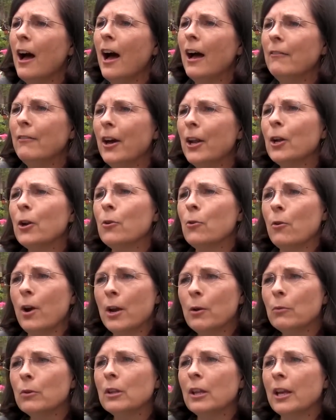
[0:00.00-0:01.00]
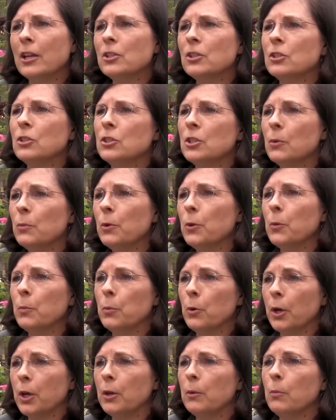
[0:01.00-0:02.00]
I've got a great relationship with a
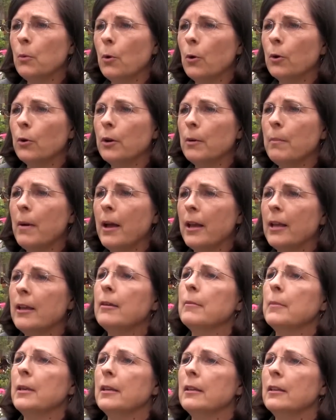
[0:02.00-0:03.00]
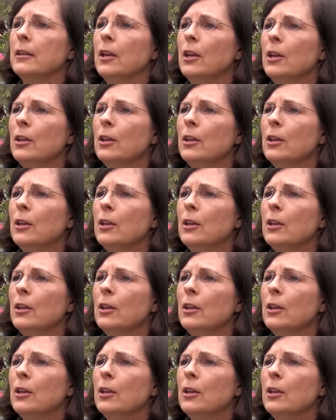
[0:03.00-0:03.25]
brick and mortar in Miami.